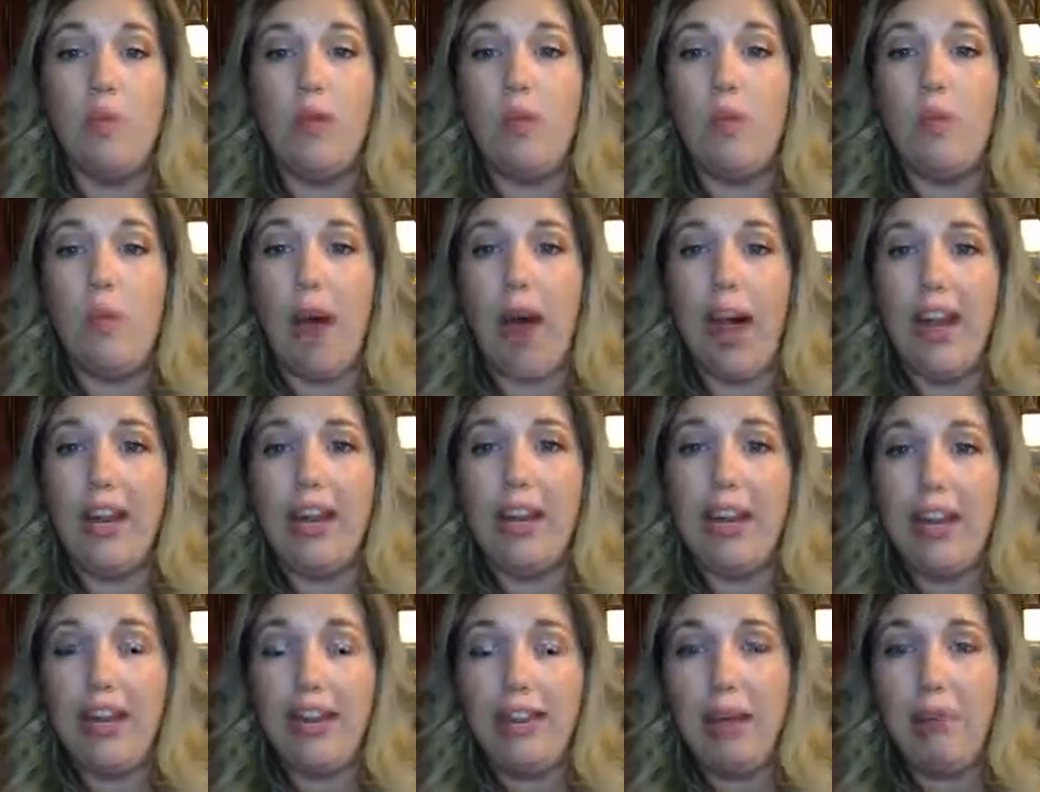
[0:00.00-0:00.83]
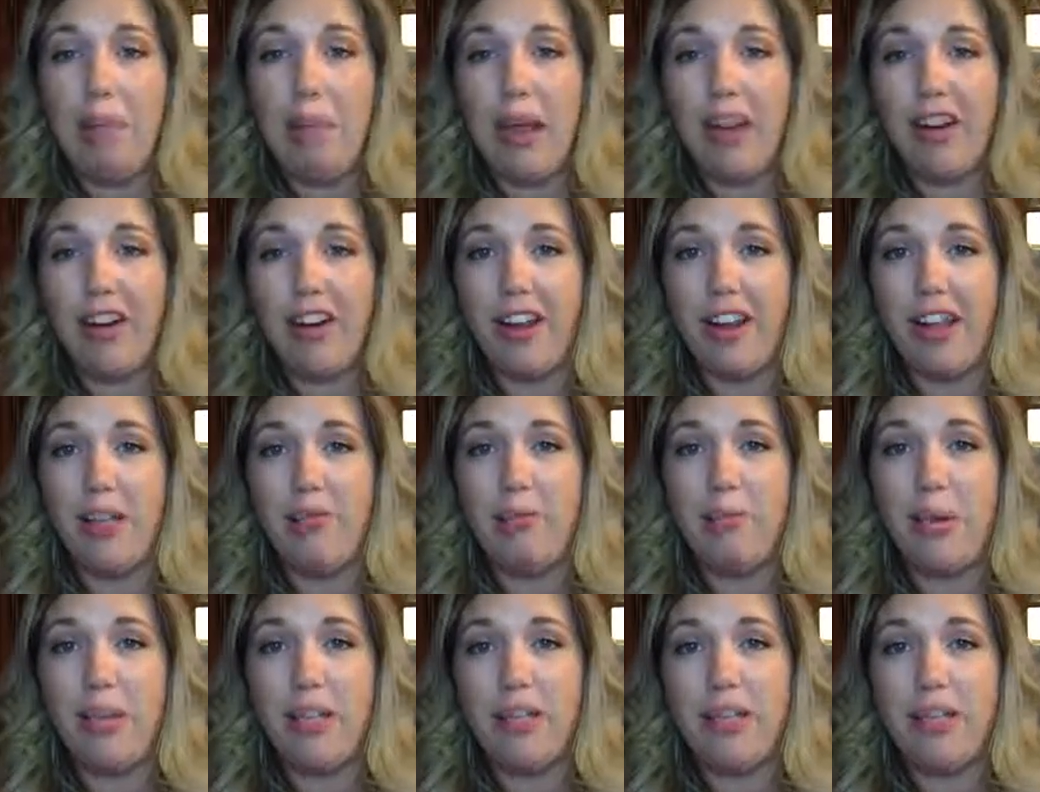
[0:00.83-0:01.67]
We want it in the parent
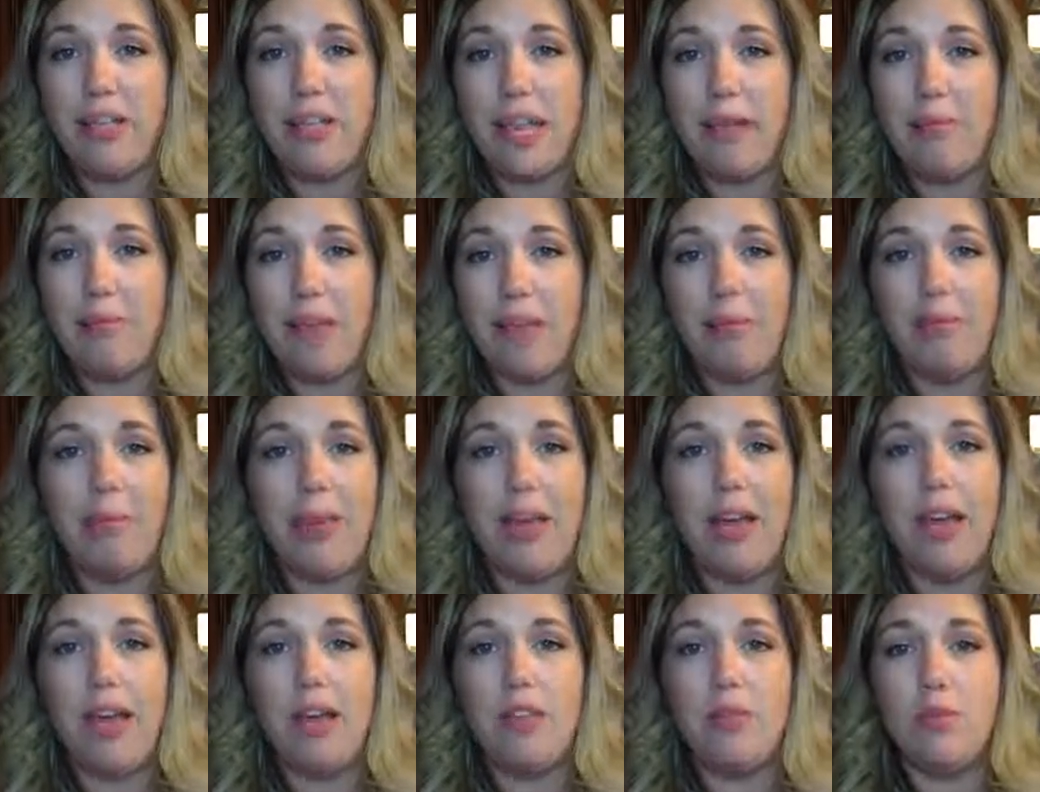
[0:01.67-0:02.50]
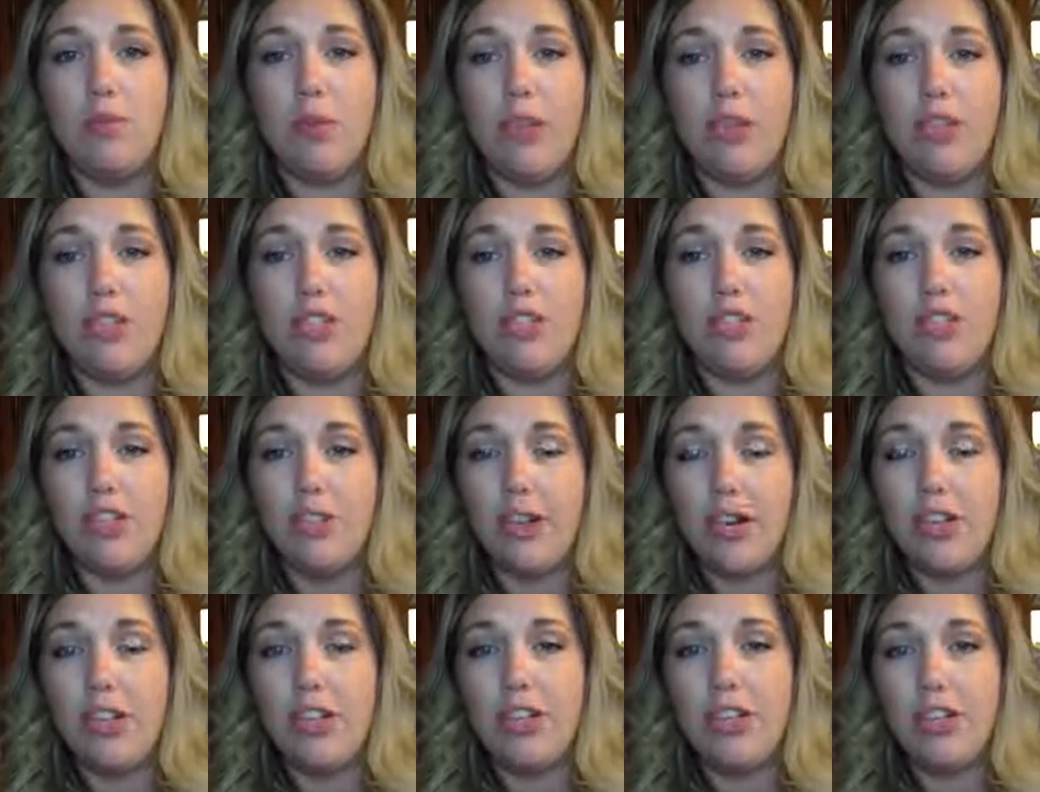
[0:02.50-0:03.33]
input statement because when a
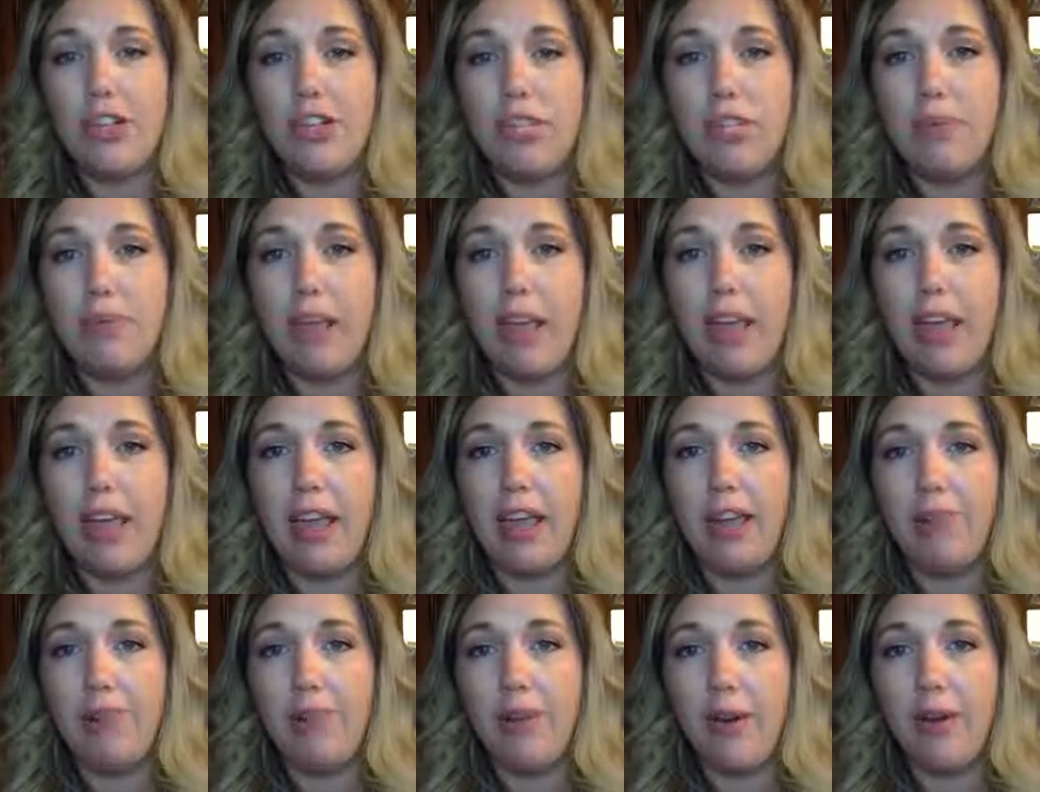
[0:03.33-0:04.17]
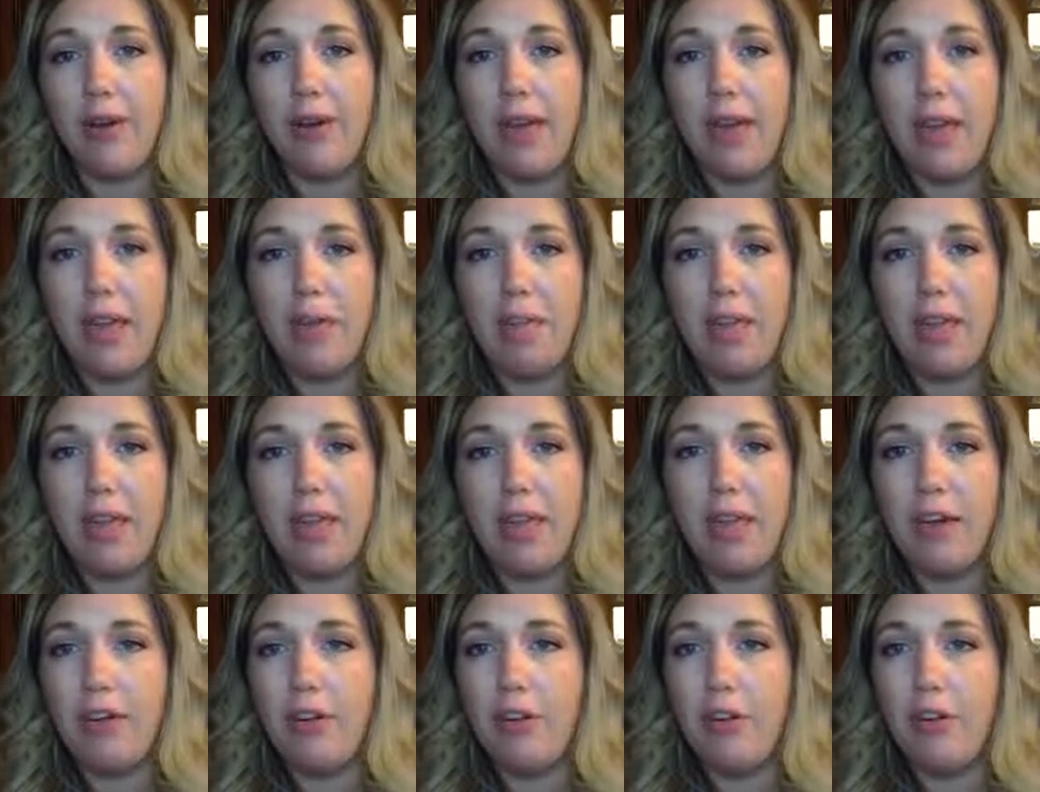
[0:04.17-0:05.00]
stranger is picking up your
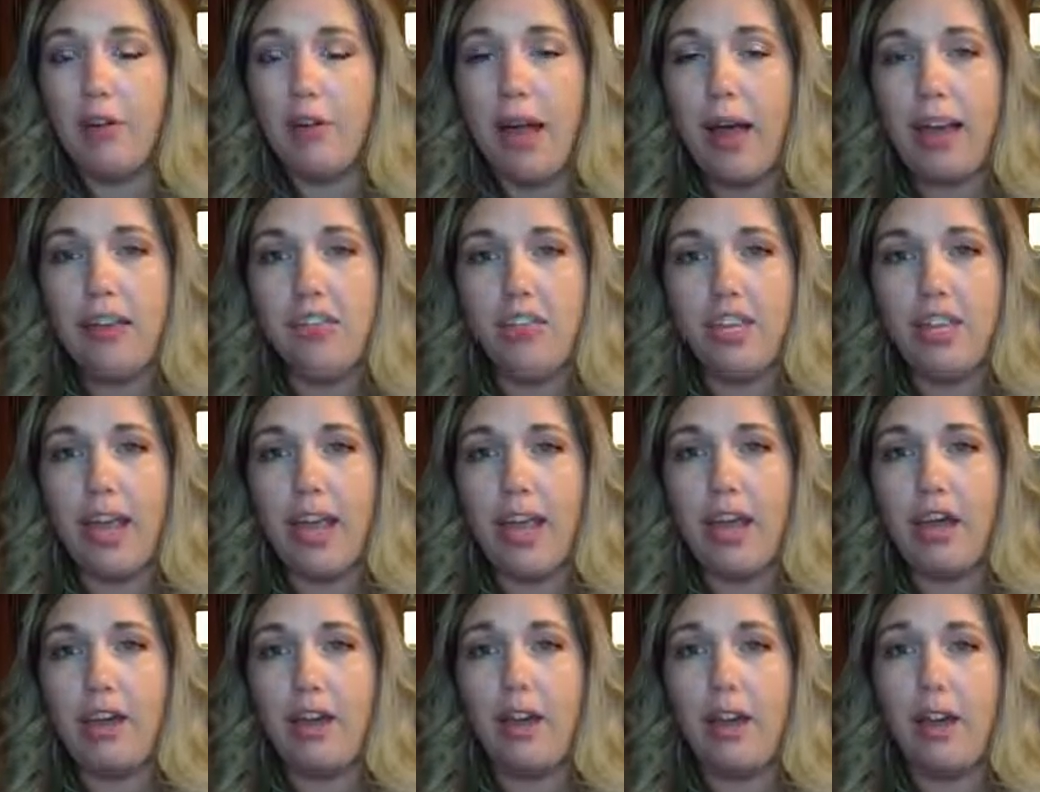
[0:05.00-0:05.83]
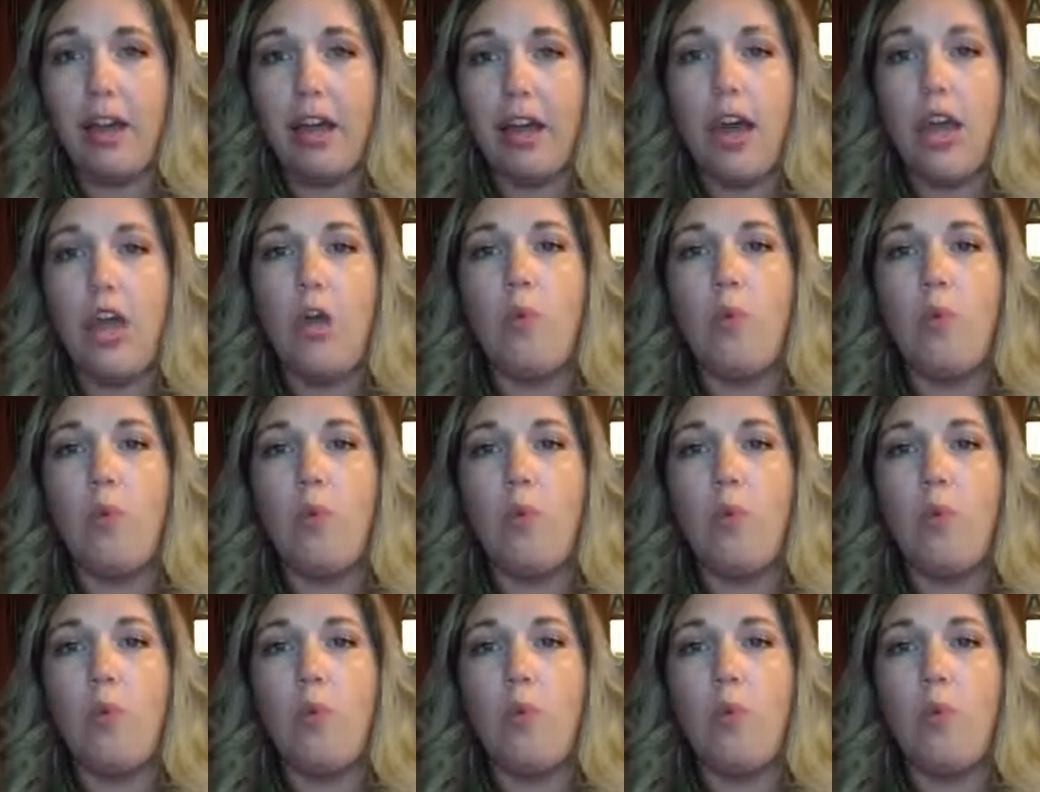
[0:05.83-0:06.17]
IEP, a new educator,